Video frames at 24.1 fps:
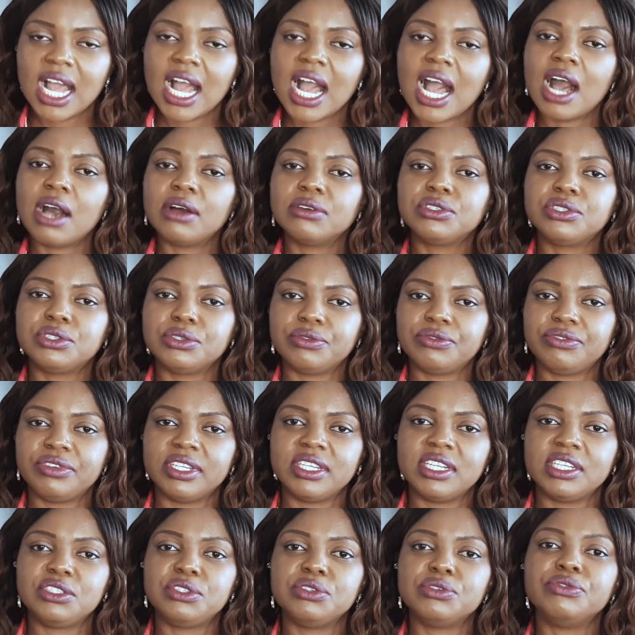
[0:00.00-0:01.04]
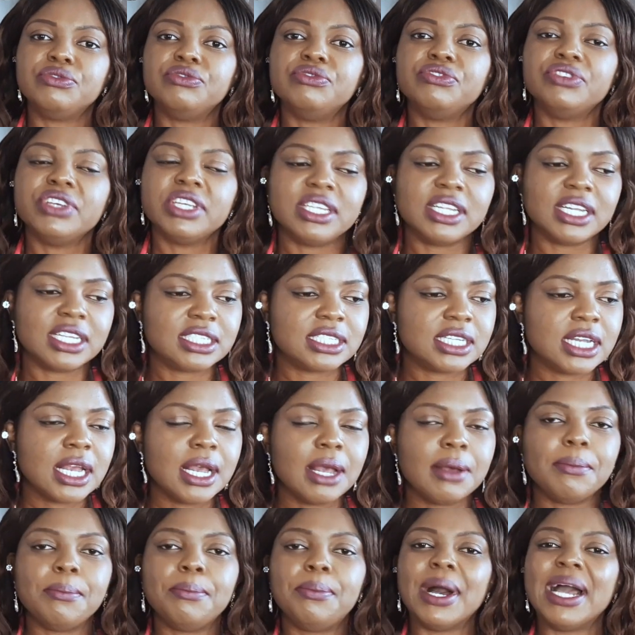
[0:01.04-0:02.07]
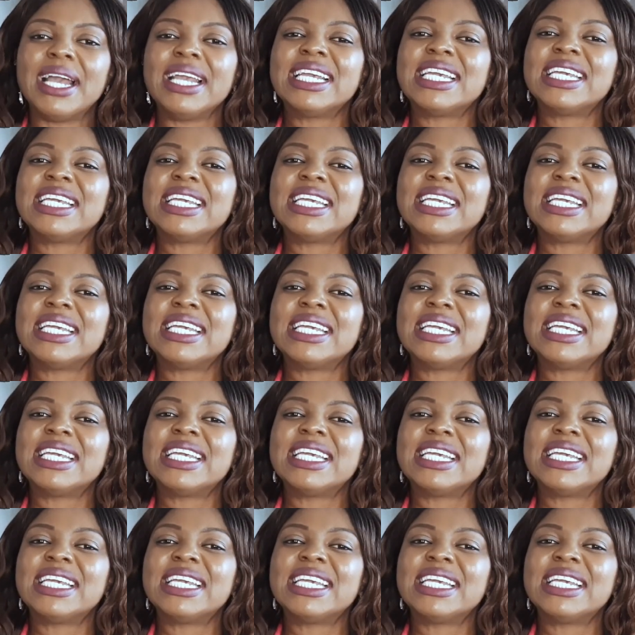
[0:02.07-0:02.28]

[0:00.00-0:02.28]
How do you feed it? You feed it by